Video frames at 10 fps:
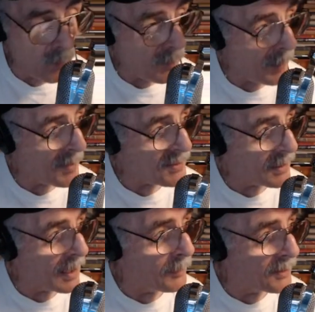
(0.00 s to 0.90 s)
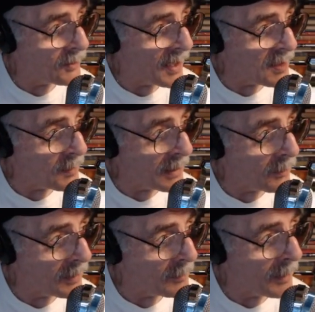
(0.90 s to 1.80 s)
well, I must have not been transmitting
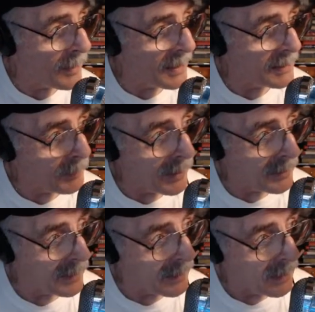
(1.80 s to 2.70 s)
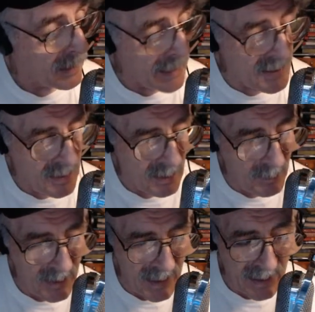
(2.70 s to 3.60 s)
when I hit the button here. Yes,
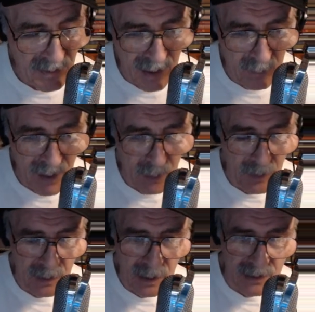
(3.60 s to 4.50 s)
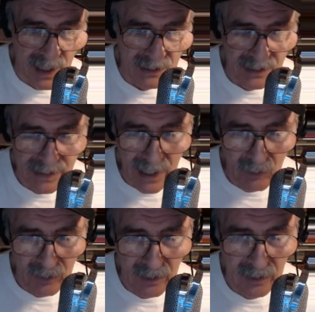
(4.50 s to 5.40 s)
the antenna made it, but it knocked it
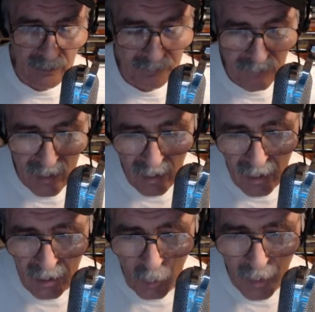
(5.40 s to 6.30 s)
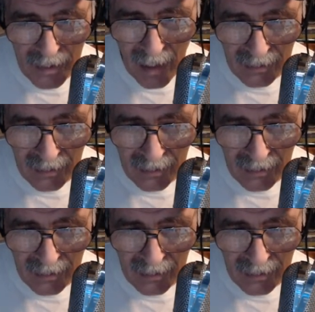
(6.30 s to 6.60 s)
down. The wind knocked